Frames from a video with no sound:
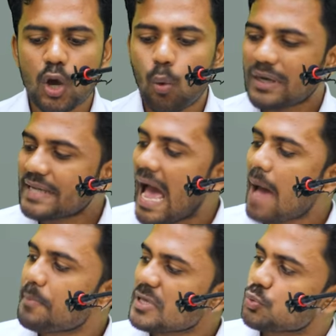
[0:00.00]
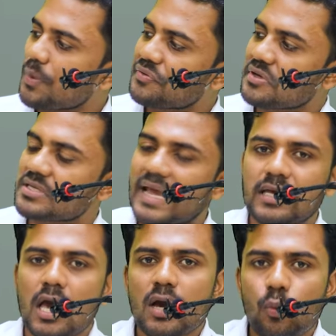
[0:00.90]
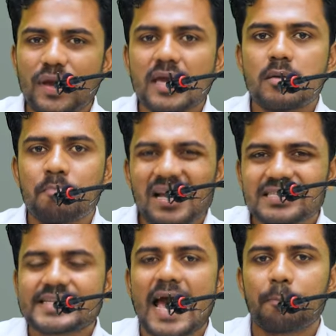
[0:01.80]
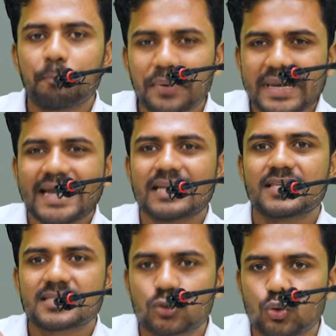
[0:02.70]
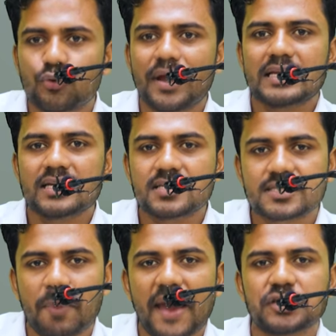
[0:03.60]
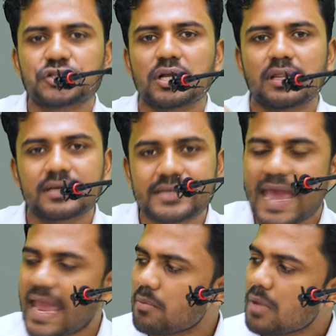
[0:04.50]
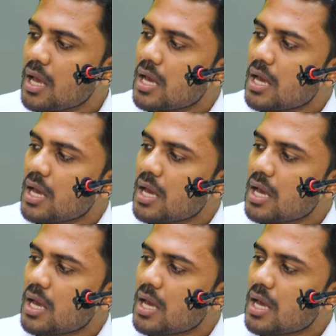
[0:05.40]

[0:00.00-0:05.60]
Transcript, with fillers: What happens with us, like we must have played this great and special game